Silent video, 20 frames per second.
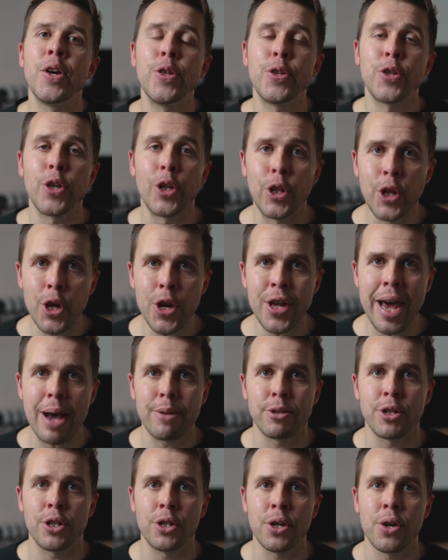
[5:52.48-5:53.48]
To learn
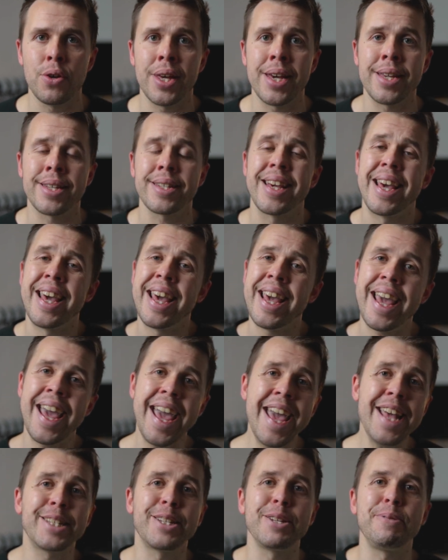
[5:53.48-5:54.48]
how to do this,
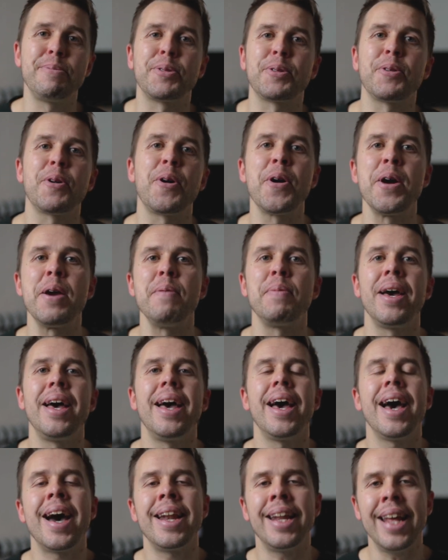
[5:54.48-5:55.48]
hit subscribe
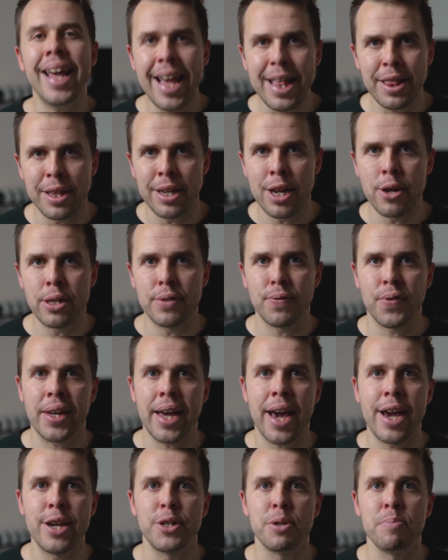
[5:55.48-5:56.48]
and hit the
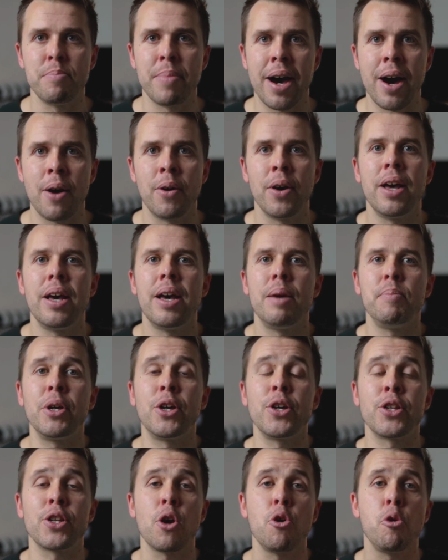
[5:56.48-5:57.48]
notification bell,
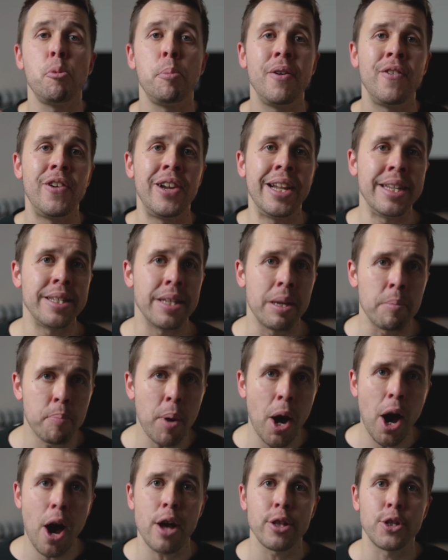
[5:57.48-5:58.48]
because I will be releasing
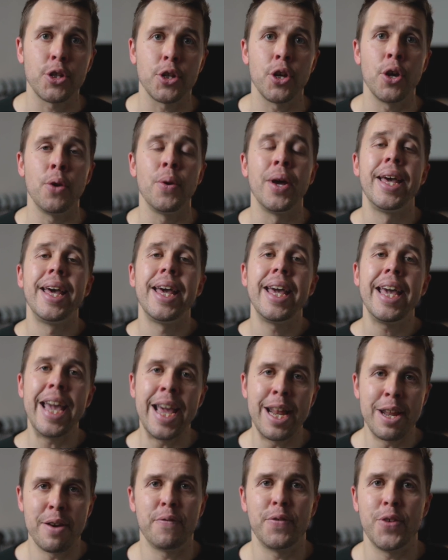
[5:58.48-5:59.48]
part two
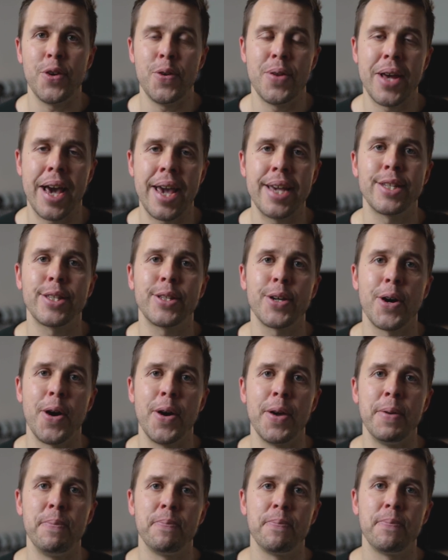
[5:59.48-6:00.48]
in a few days'
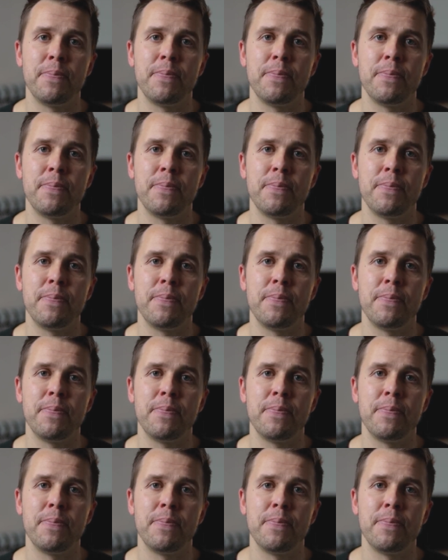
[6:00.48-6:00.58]
time.